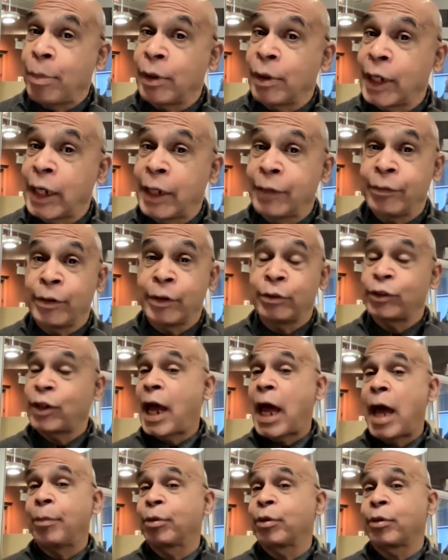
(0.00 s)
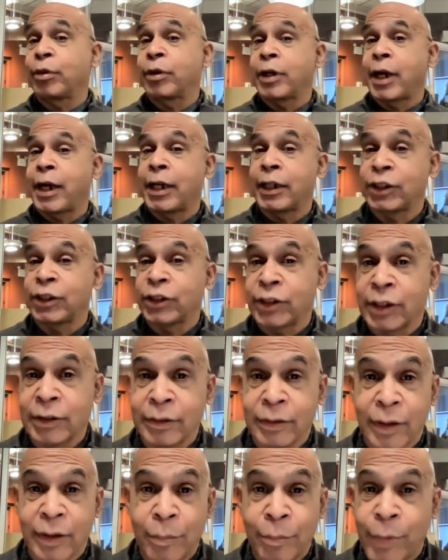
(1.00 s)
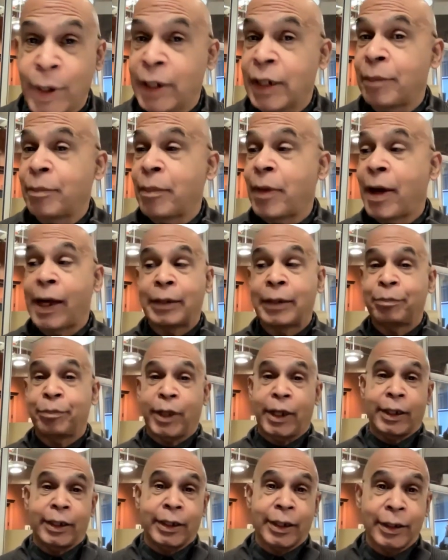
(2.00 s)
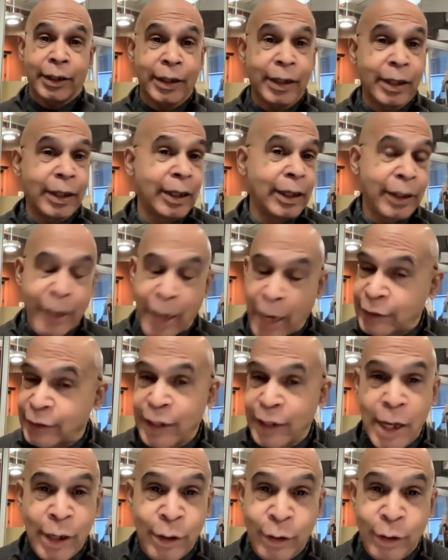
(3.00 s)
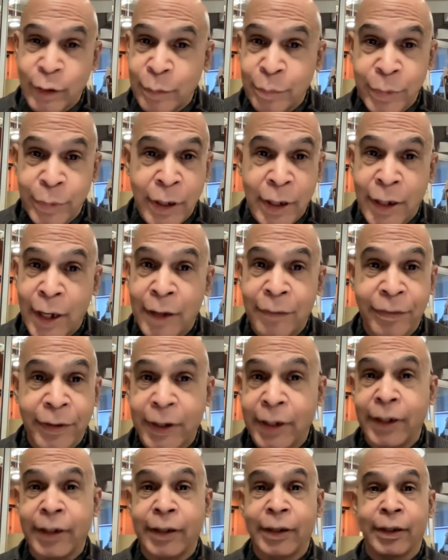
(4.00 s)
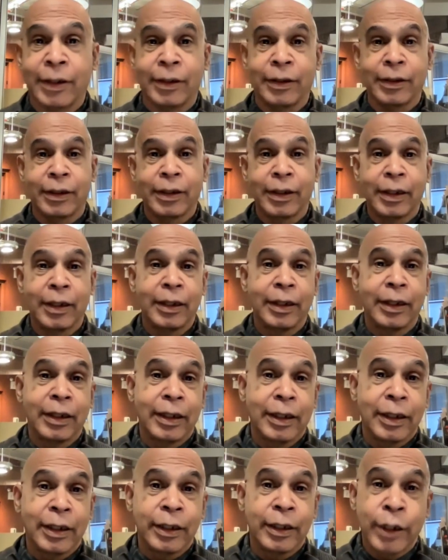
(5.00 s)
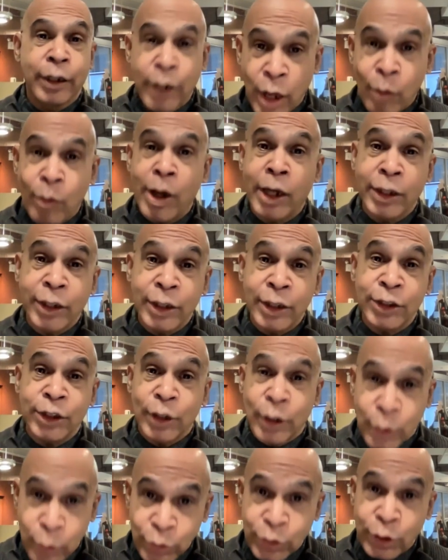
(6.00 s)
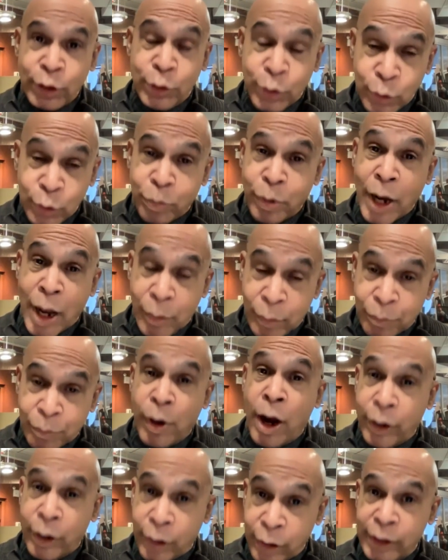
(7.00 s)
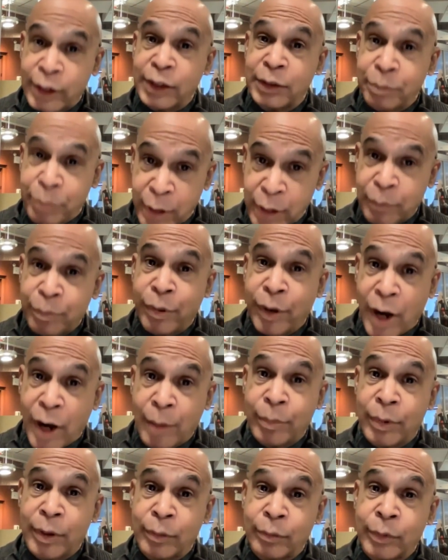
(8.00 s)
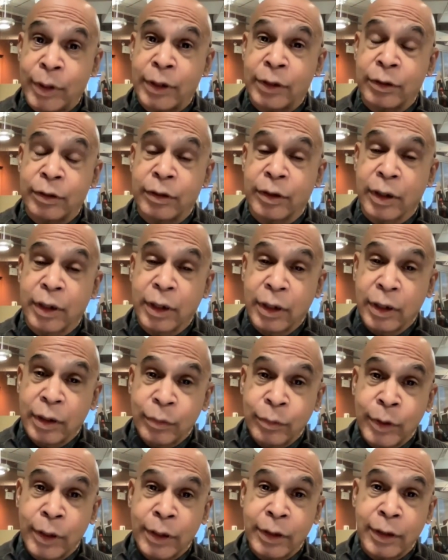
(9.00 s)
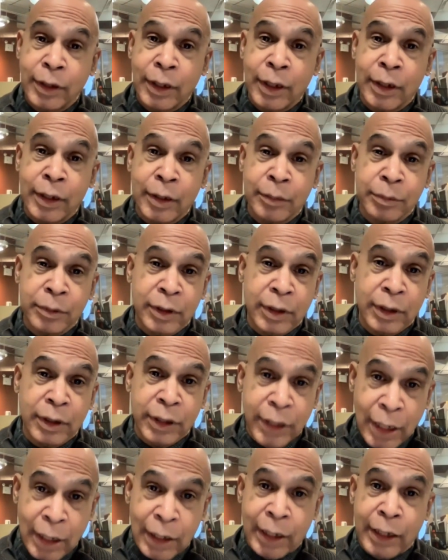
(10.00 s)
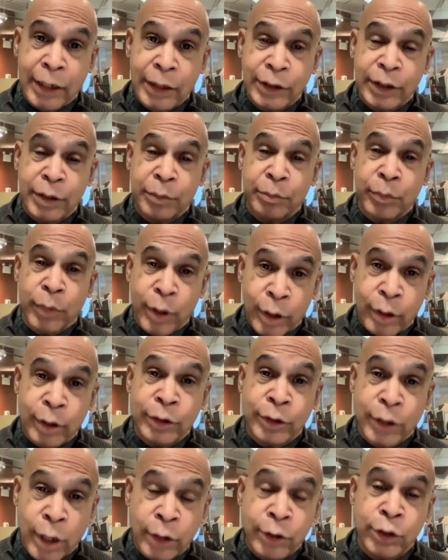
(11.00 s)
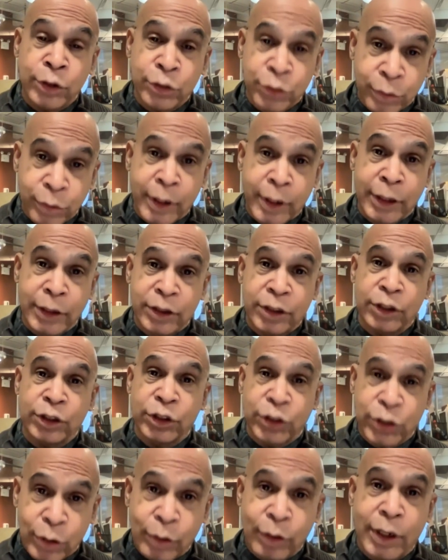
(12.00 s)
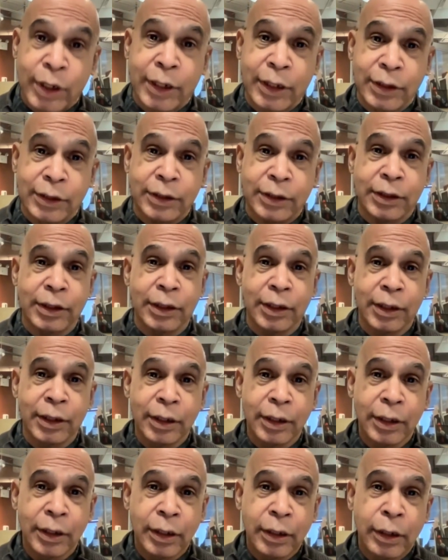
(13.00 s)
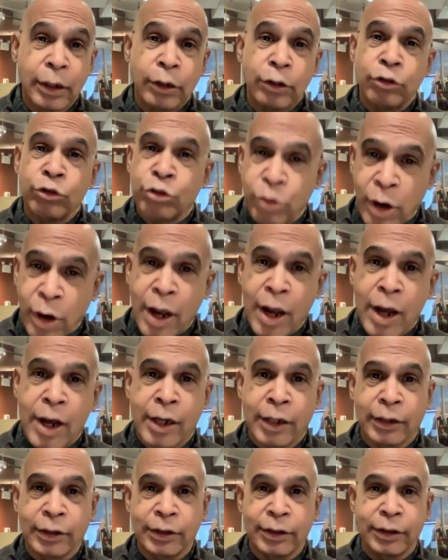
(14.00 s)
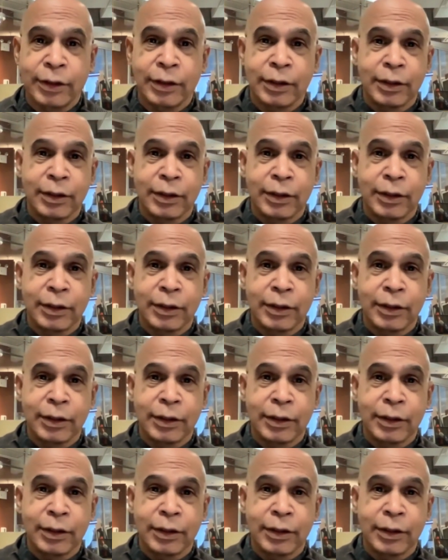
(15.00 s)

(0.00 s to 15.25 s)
believe in job creation, but in my opinion, that's not going to be enough either. You know what the solution to part of this big problem with the killings and murders on the streets, the shootings? Drugs,